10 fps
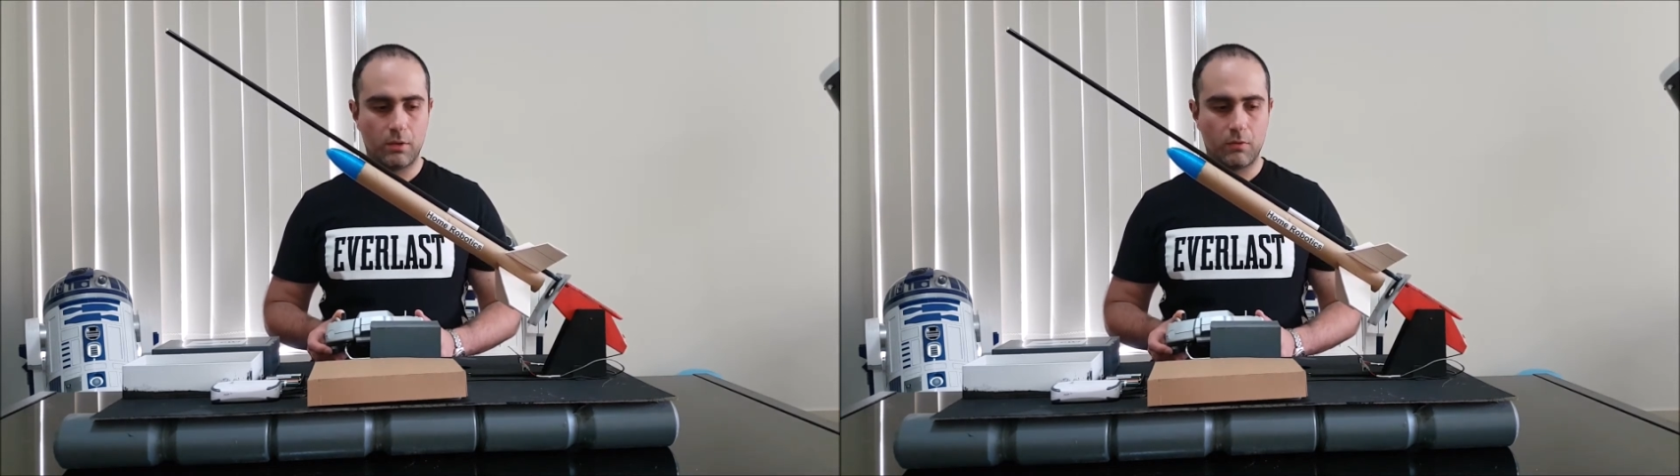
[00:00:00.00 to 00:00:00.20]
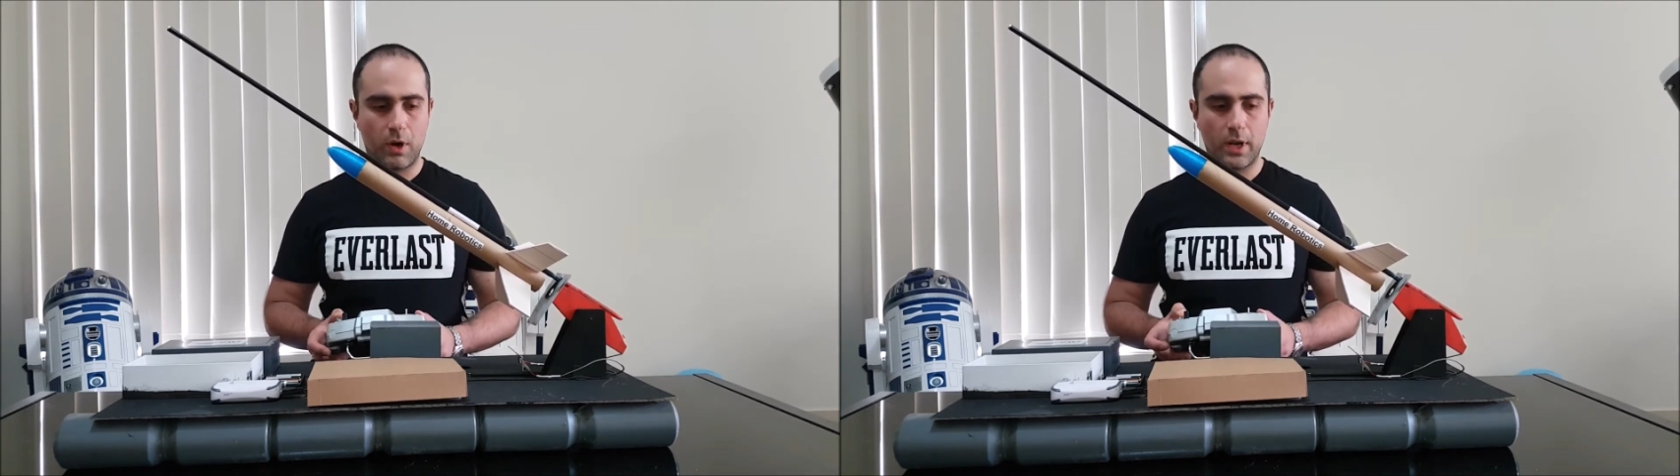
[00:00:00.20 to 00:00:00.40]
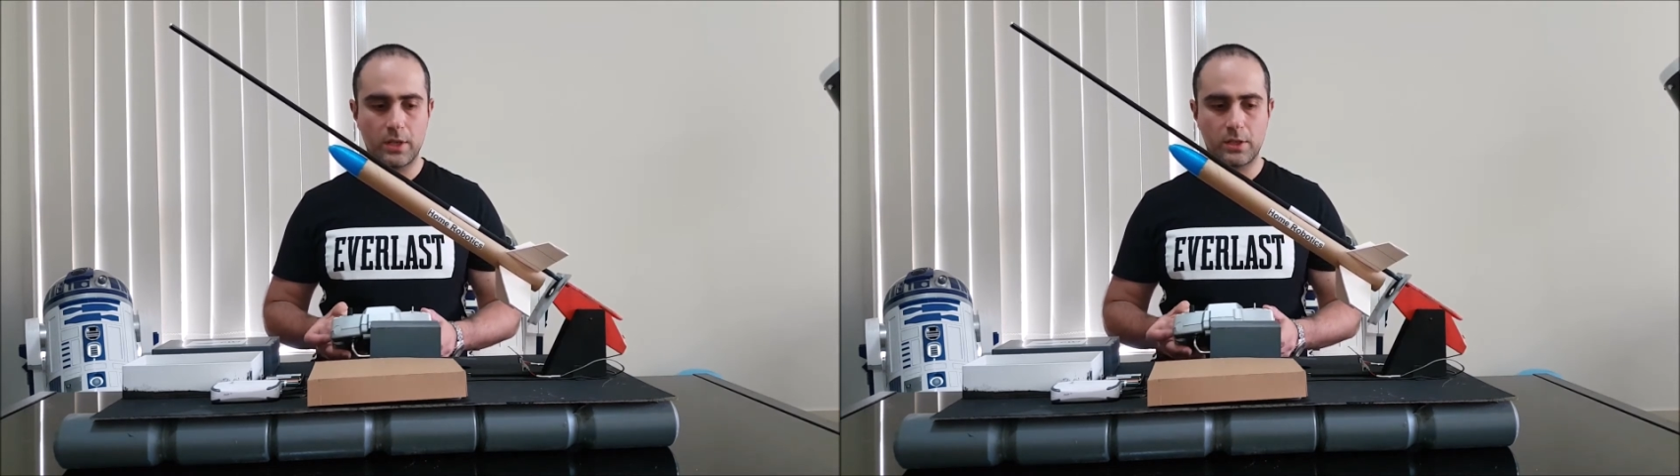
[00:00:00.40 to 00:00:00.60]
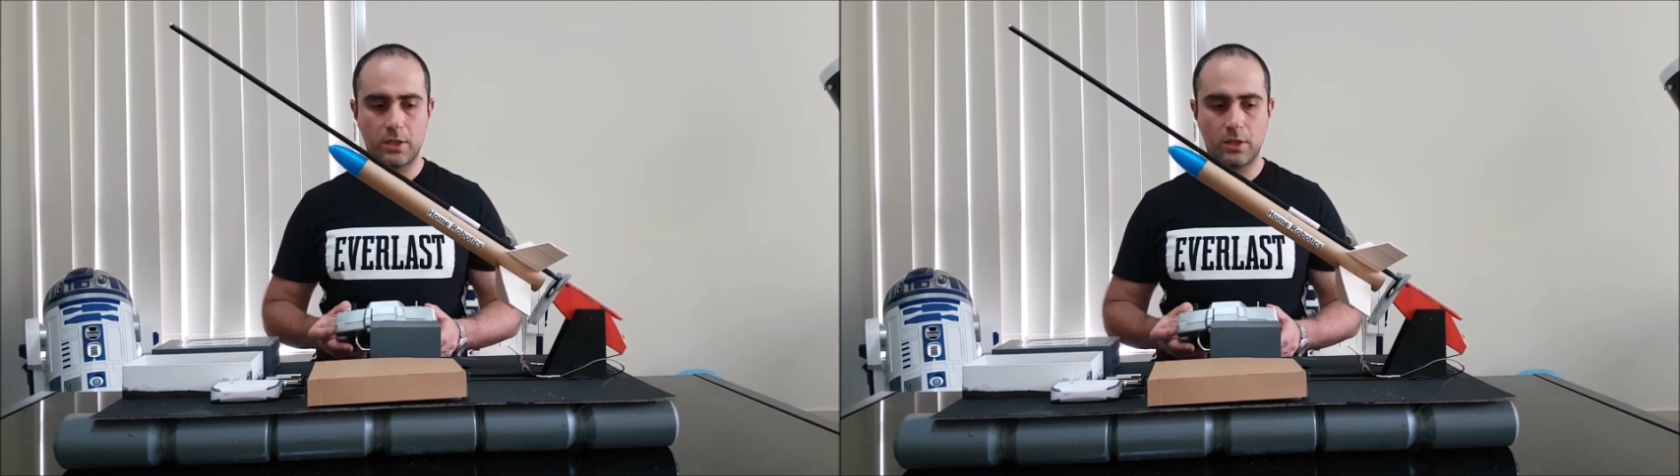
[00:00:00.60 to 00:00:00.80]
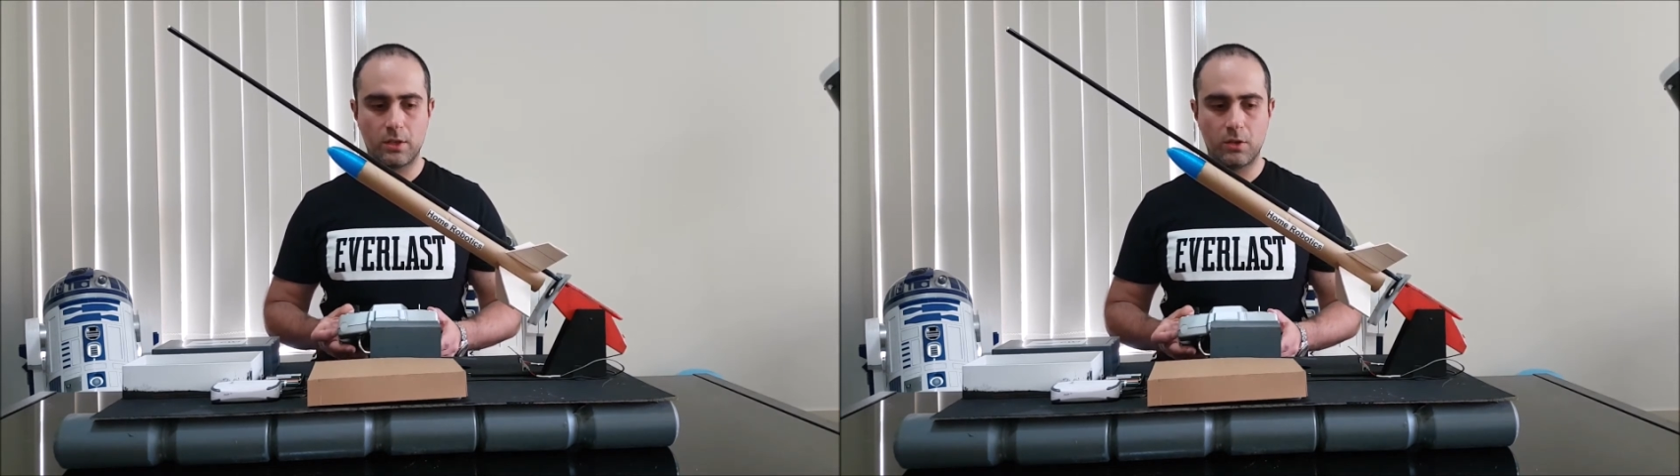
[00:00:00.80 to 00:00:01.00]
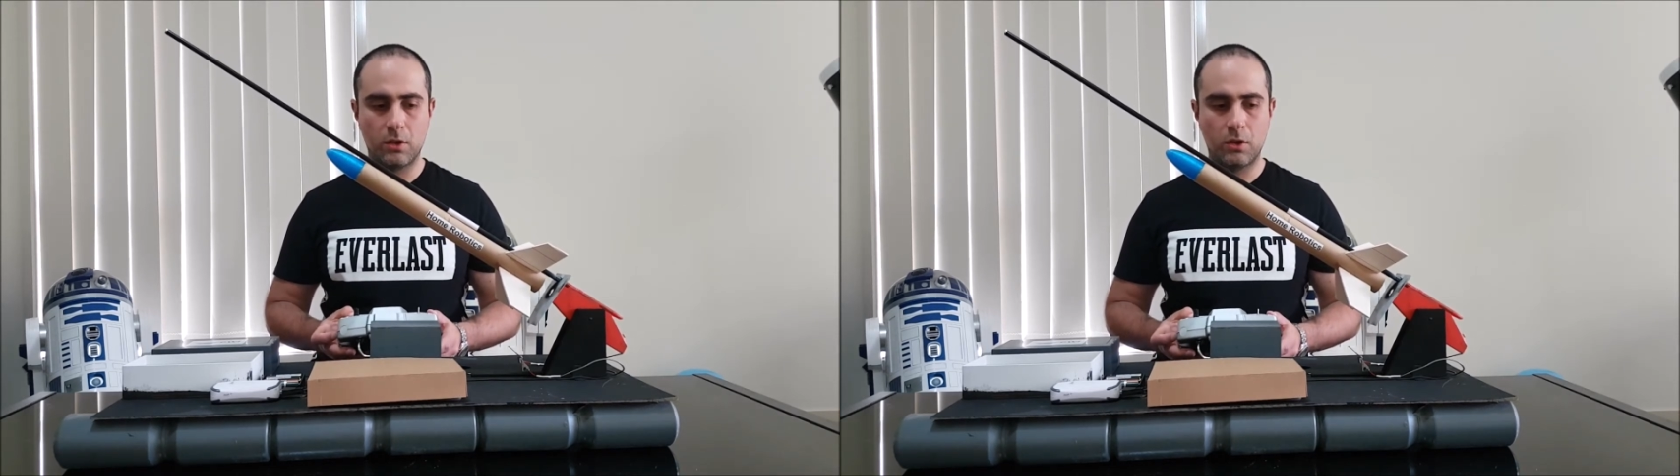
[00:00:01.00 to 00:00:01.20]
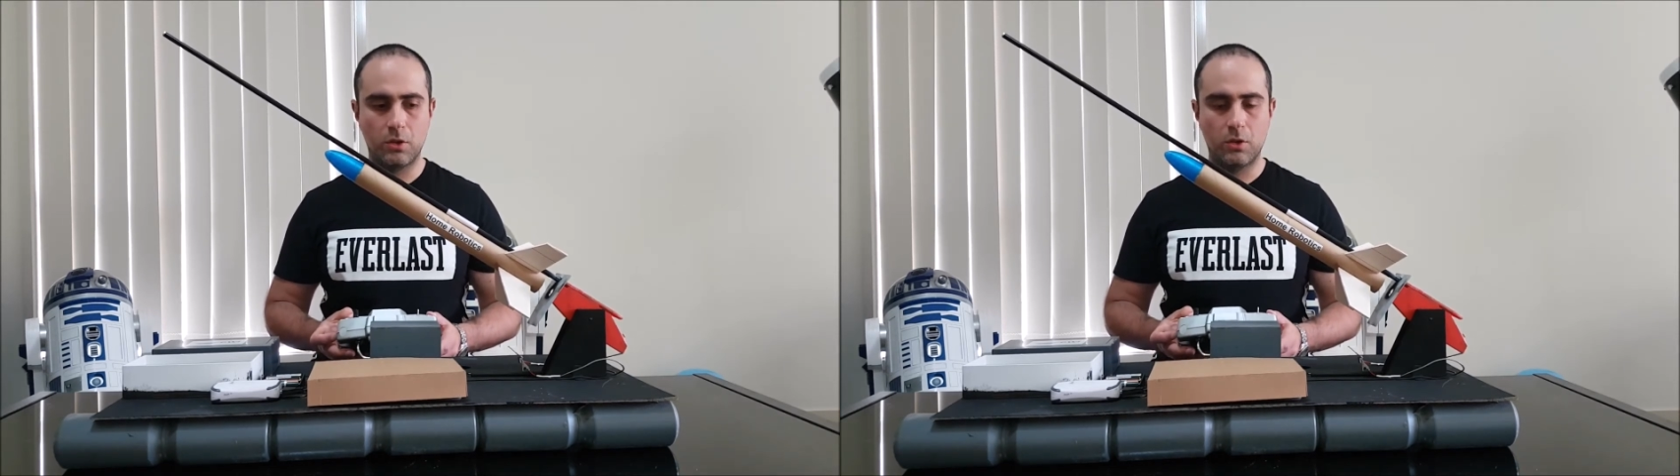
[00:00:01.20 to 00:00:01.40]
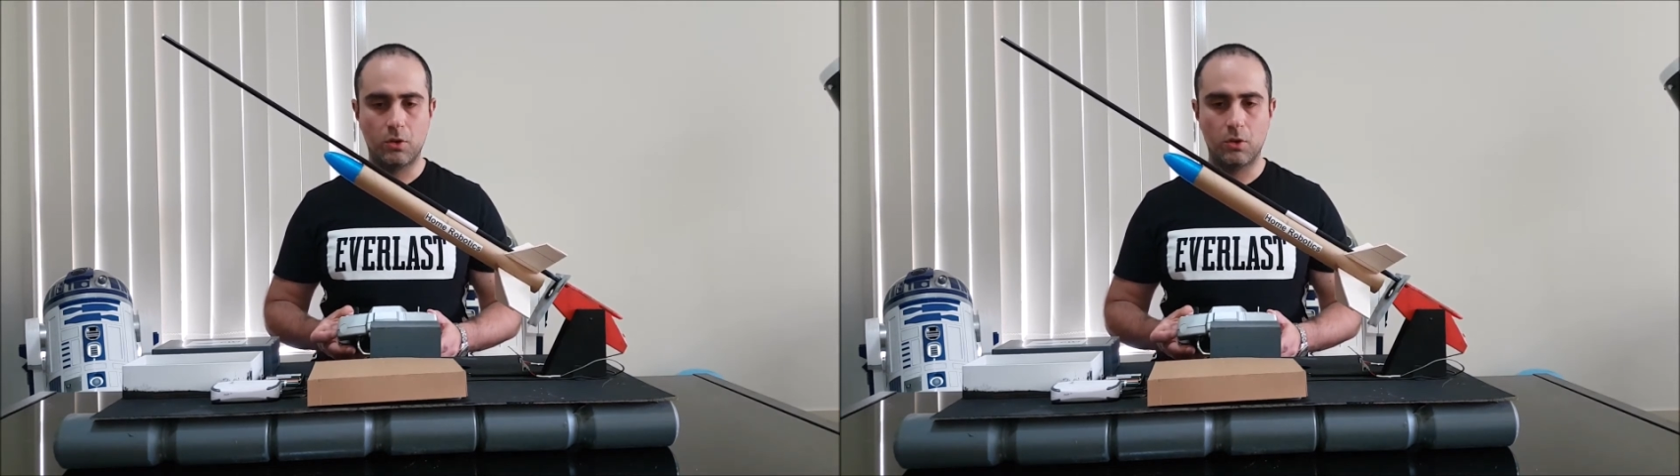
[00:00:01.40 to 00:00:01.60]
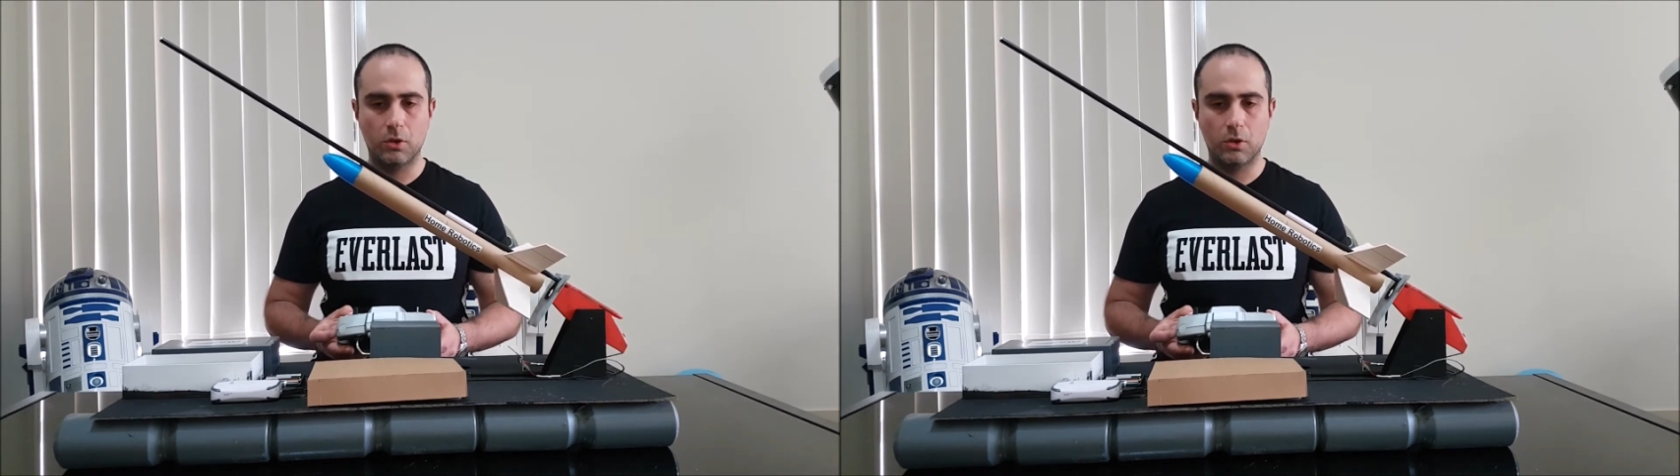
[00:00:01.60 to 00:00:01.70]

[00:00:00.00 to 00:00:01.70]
raised or